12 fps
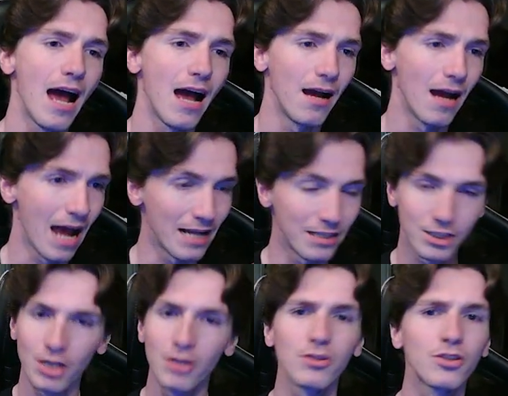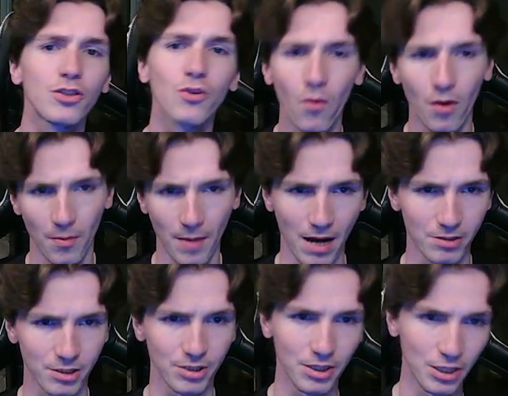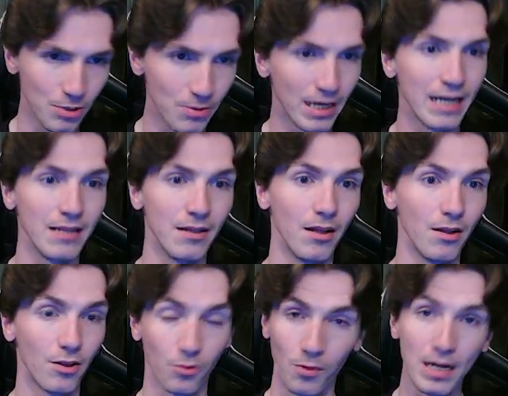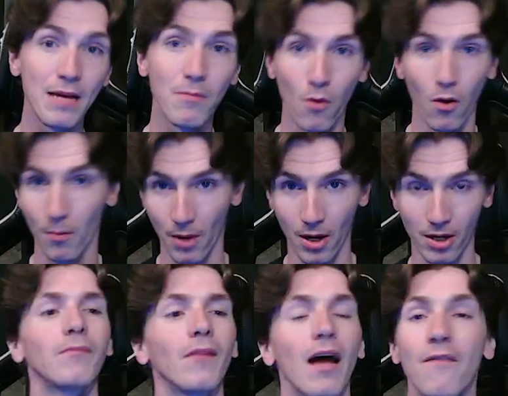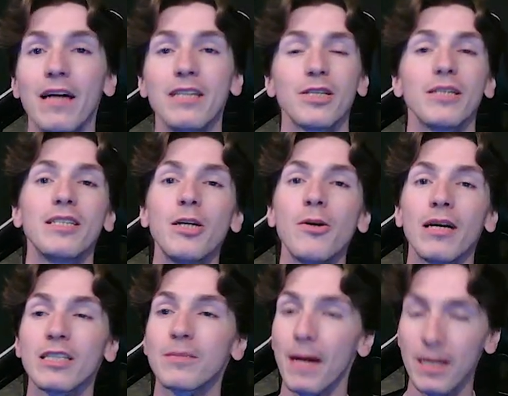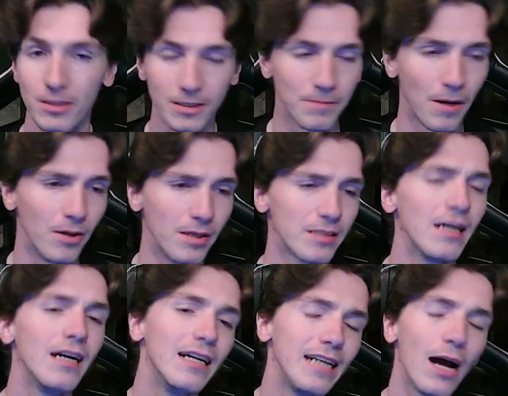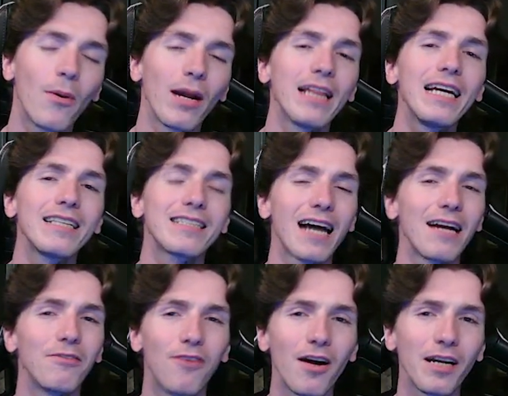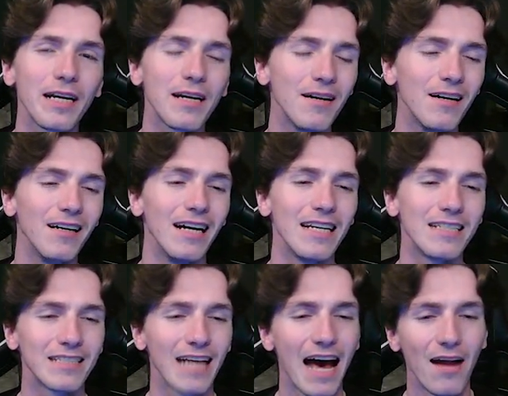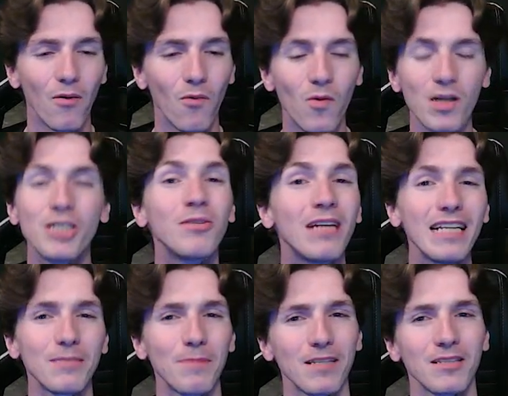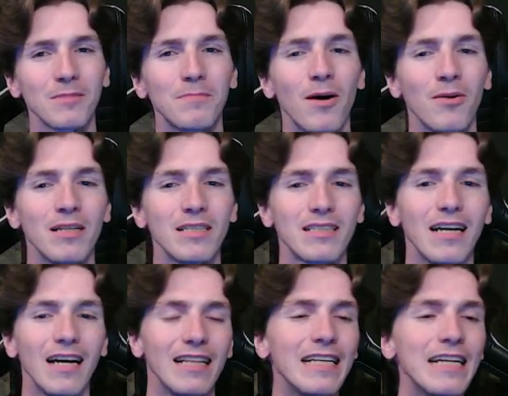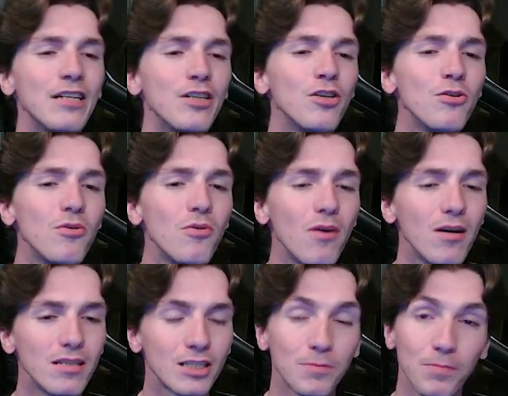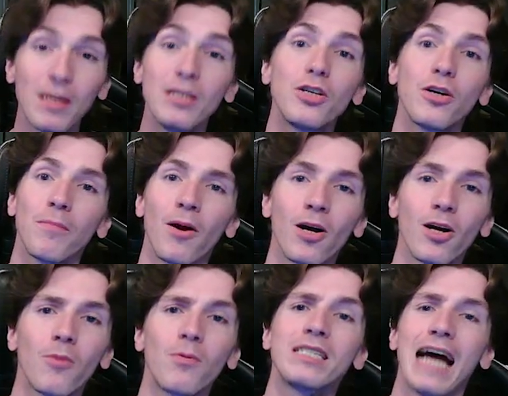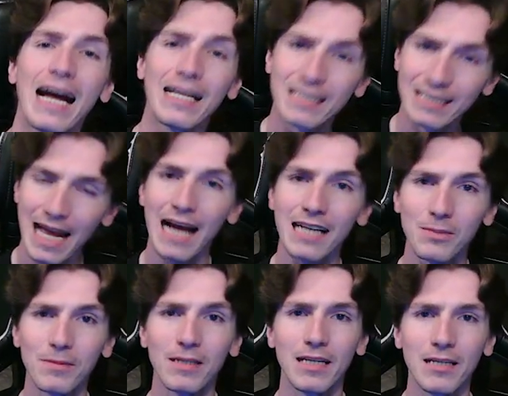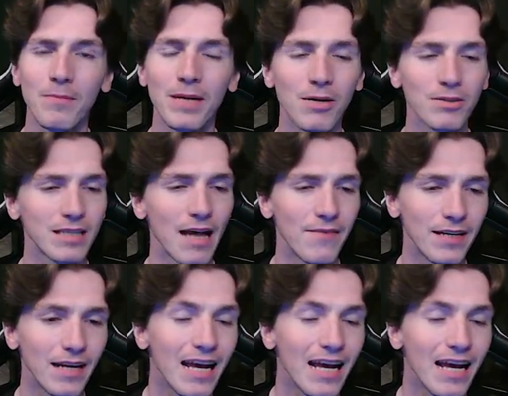at certain score amounts, you get 3 more perks eventually until you get a specialist bonus. Now, what I think is kind of funny is that once you get specialist bonus, the new sprinter perk, which adds tack sprint into BO7,